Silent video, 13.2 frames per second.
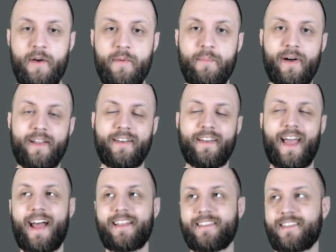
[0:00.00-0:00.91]
but
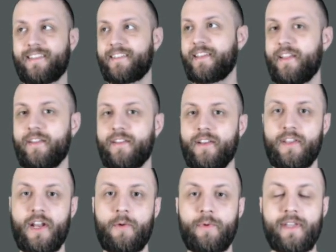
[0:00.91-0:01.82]
as you
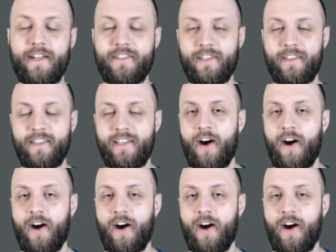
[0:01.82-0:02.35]
know, we get to the